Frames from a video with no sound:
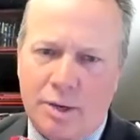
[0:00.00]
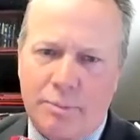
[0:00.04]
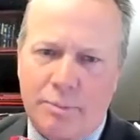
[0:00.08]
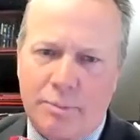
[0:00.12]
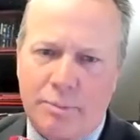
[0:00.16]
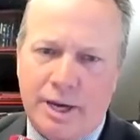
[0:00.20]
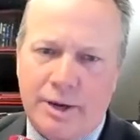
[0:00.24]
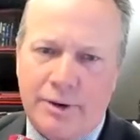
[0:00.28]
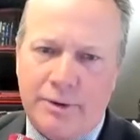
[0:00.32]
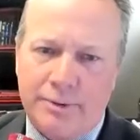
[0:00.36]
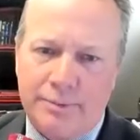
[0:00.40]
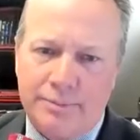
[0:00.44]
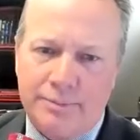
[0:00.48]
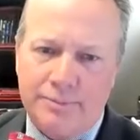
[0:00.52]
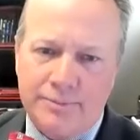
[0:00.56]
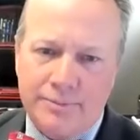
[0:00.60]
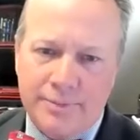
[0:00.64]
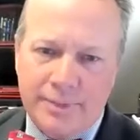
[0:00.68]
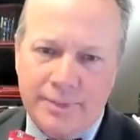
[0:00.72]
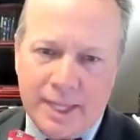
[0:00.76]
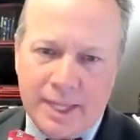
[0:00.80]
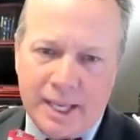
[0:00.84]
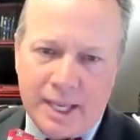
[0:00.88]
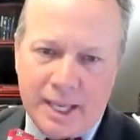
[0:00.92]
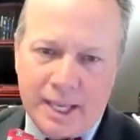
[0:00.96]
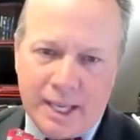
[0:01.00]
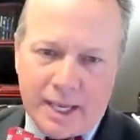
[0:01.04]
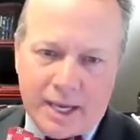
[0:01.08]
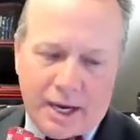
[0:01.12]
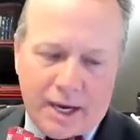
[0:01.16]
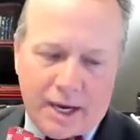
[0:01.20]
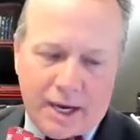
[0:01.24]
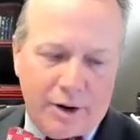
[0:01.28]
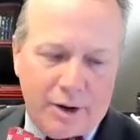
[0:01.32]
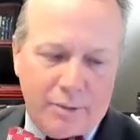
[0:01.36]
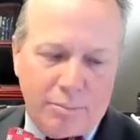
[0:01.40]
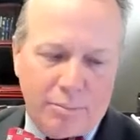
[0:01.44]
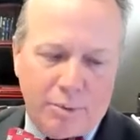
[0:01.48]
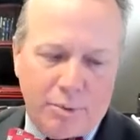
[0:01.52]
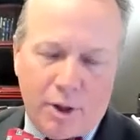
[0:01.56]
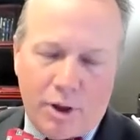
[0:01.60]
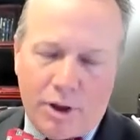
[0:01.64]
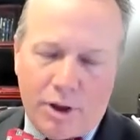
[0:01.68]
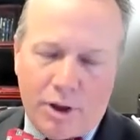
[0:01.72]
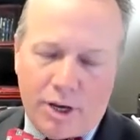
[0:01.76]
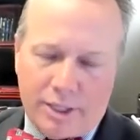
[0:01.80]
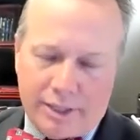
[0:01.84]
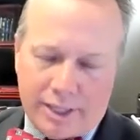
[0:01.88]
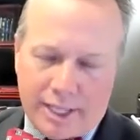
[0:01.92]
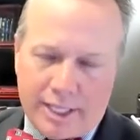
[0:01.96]
about on our
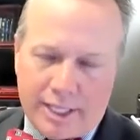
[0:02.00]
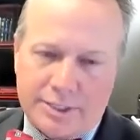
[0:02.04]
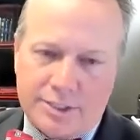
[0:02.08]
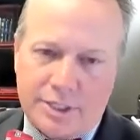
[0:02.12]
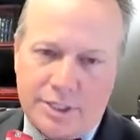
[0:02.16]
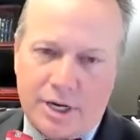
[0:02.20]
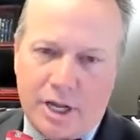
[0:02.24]
blog. That's